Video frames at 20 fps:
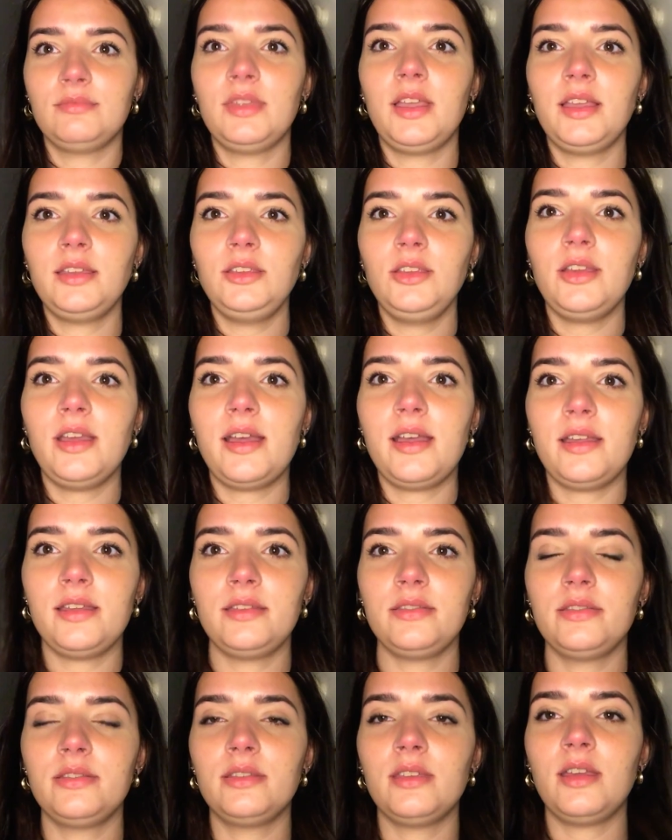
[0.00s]
Hi you
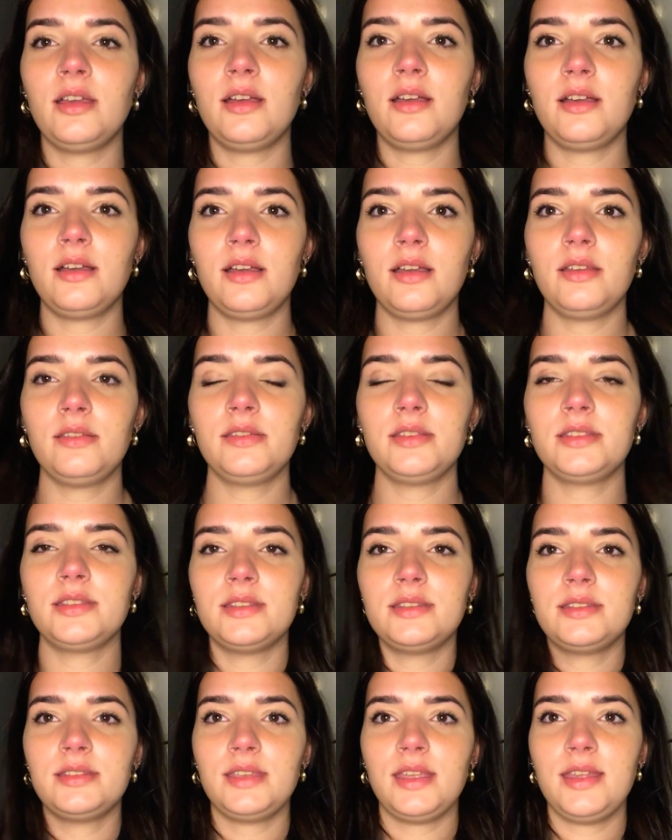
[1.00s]
guys, this is
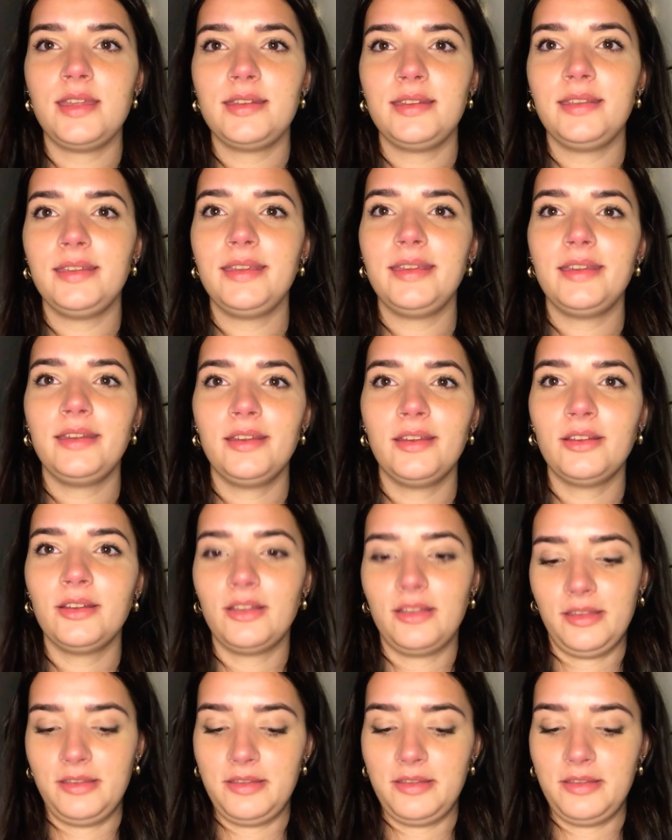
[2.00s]
Sadie here.